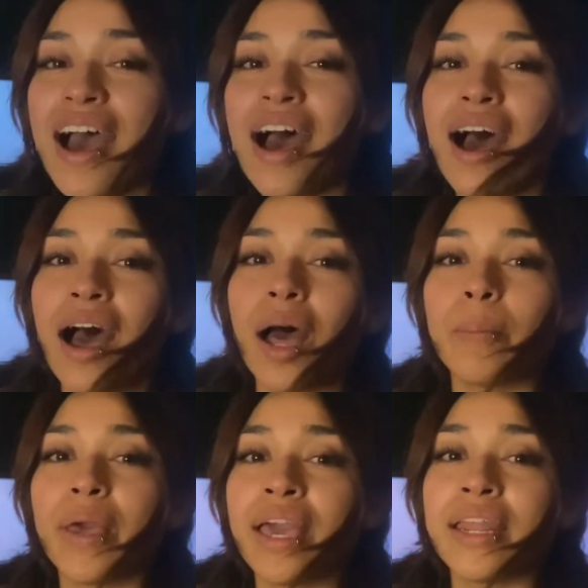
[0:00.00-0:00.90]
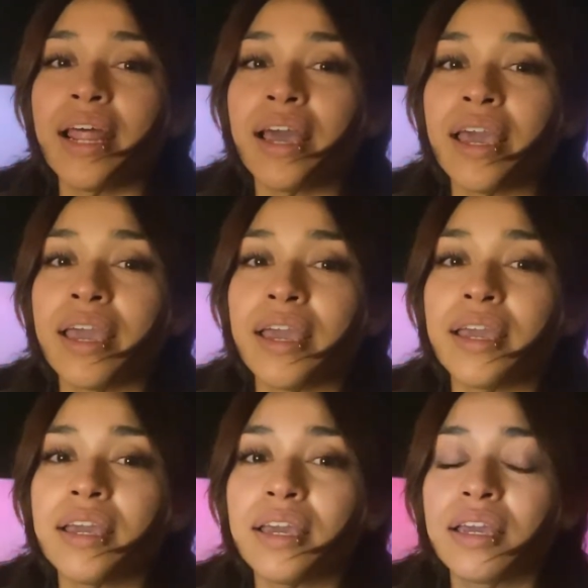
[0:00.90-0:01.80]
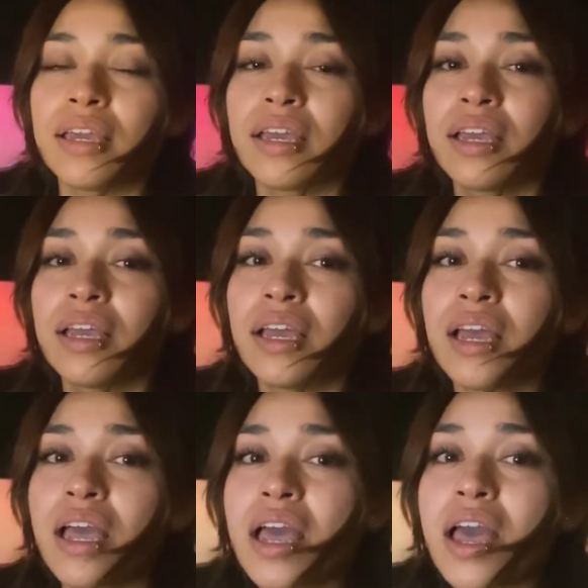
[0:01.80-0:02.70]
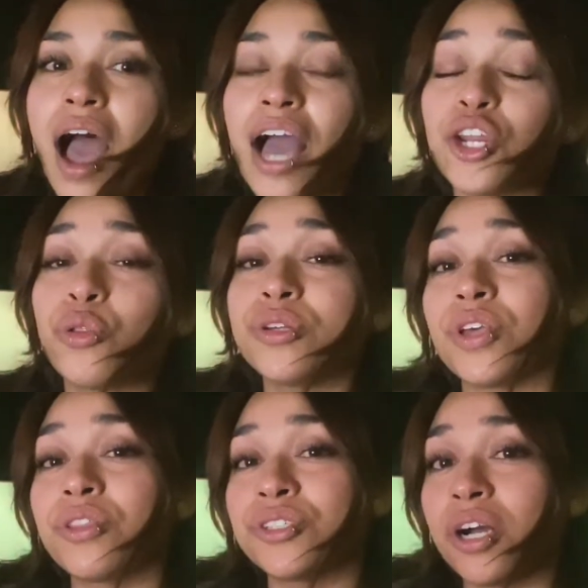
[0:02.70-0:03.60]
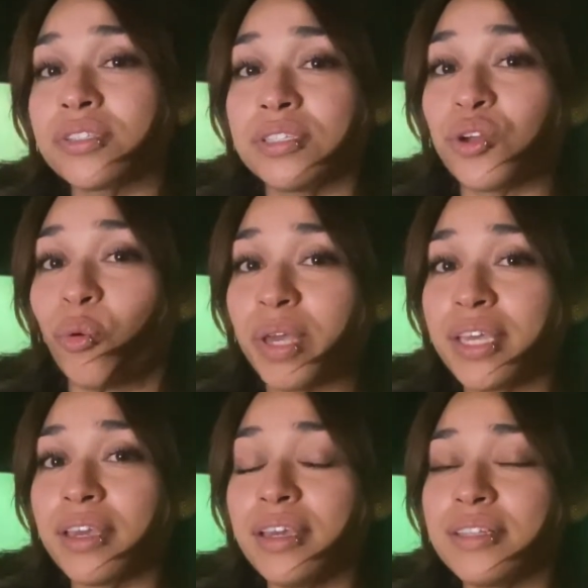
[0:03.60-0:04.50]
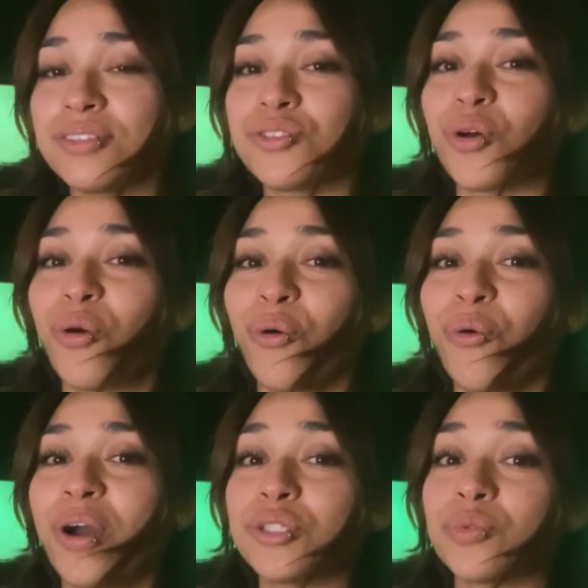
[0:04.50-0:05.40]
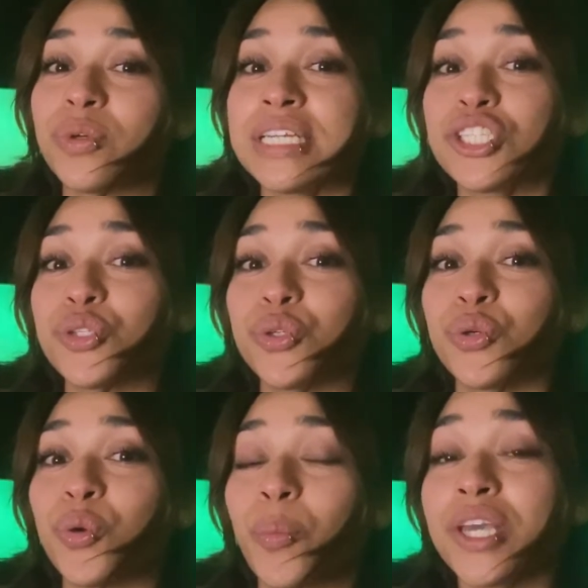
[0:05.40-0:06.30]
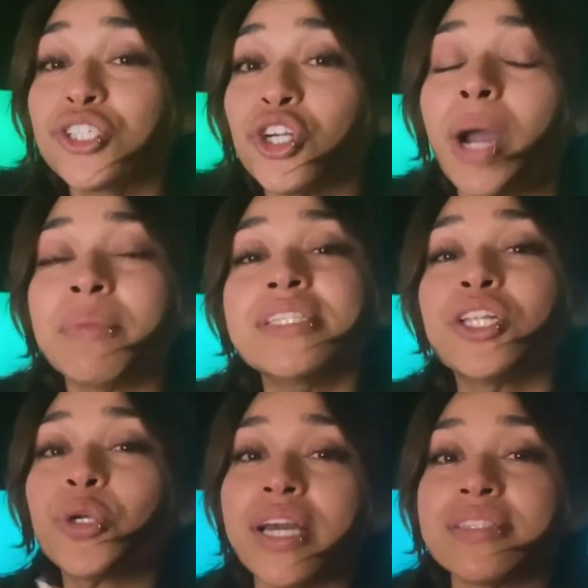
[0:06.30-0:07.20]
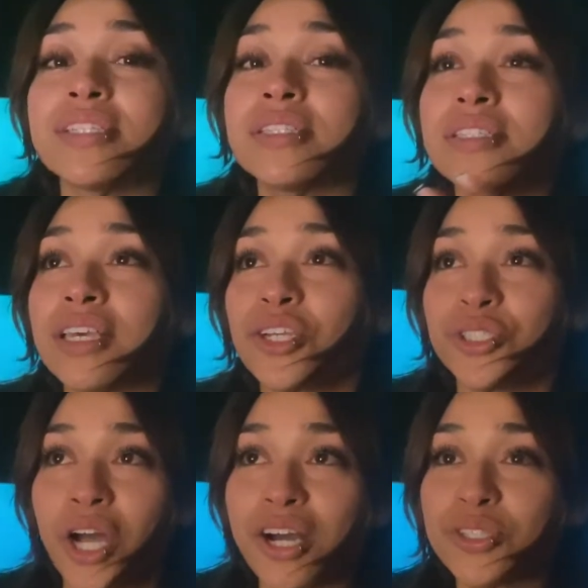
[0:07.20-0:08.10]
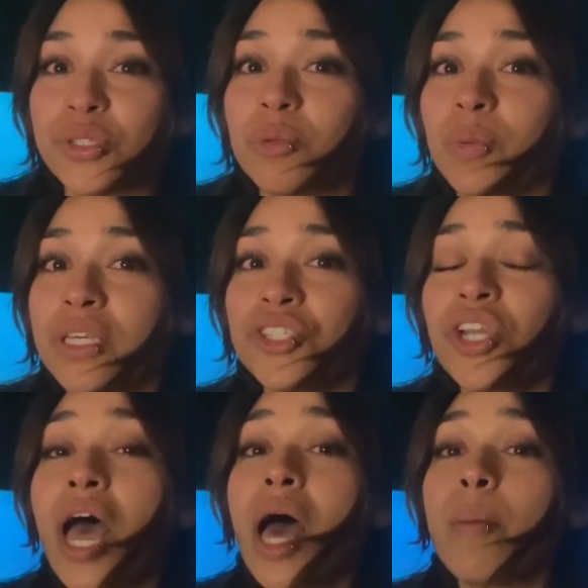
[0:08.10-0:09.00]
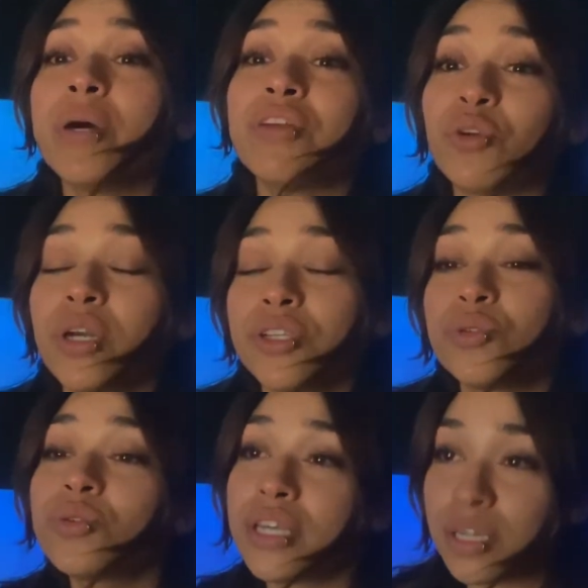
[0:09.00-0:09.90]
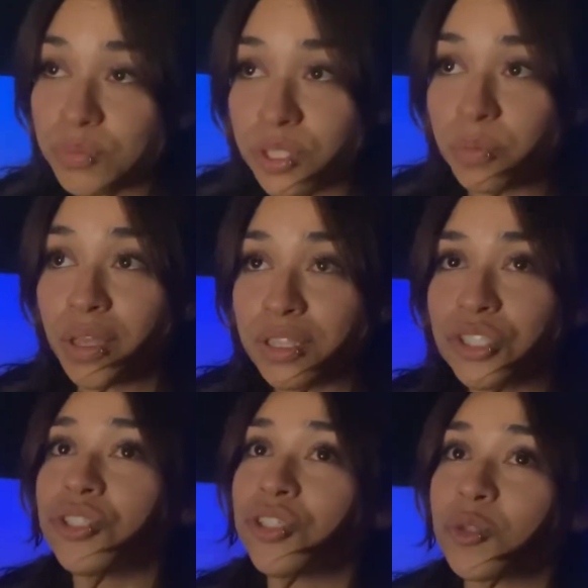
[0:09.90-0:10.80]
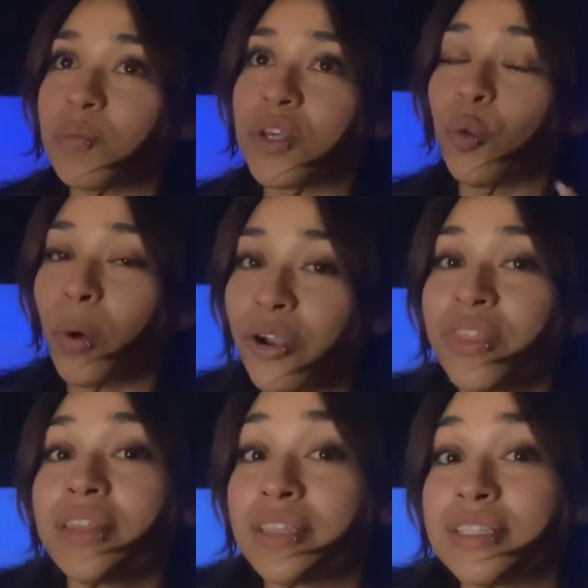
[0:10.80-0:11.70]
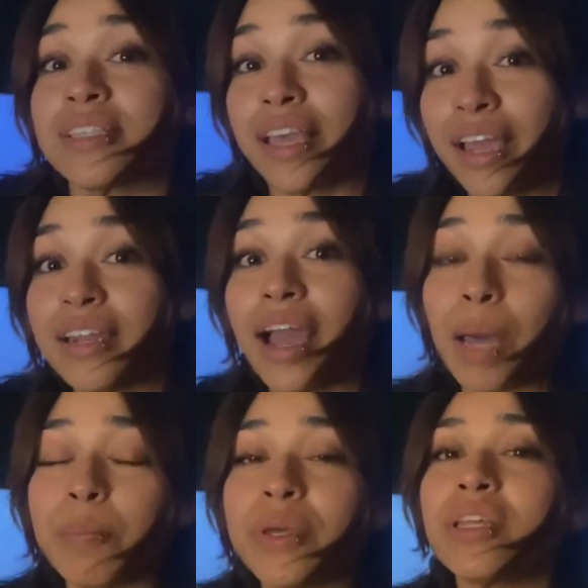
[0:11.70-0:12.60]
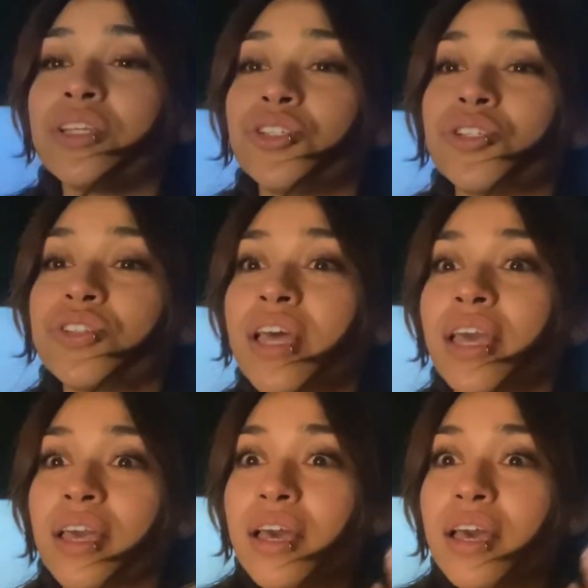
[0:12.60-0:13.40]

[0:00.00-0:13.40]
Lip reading: And I know there's other dogs that don't make it, so I just wanted to make sure. I'm not telling you guys not to take your dogs to the beach, but if you guys do take them to the beach, just be aware that this can happen, and just like